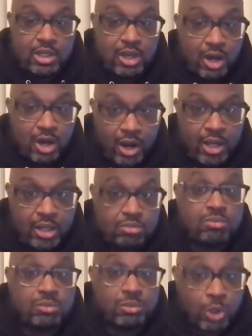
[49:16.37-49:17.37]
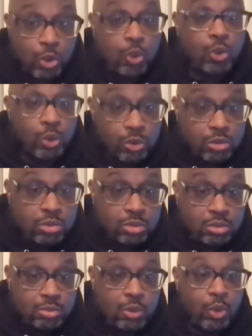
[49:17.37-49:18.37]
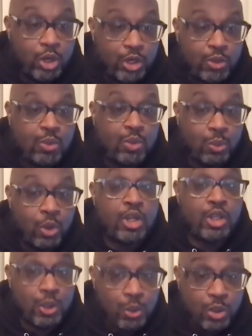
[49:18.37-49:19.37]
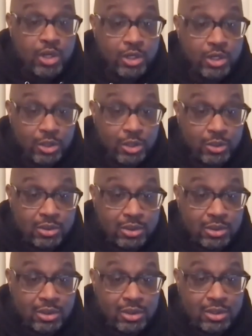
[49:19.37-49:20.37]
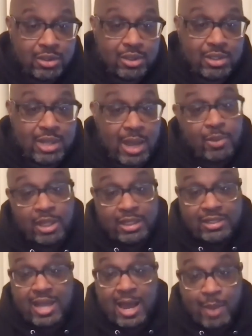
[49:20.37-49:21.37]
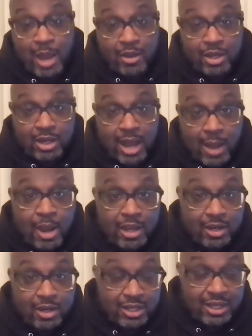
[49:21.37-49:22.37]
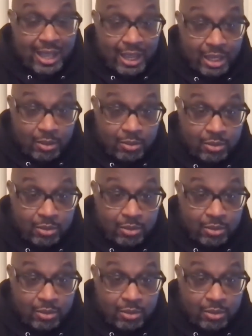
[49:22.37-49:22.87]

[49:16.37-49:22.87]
all right, cool, but what do you what are you gonna do? Yeah. But I'm at least I'm out here. I'm out here in the game.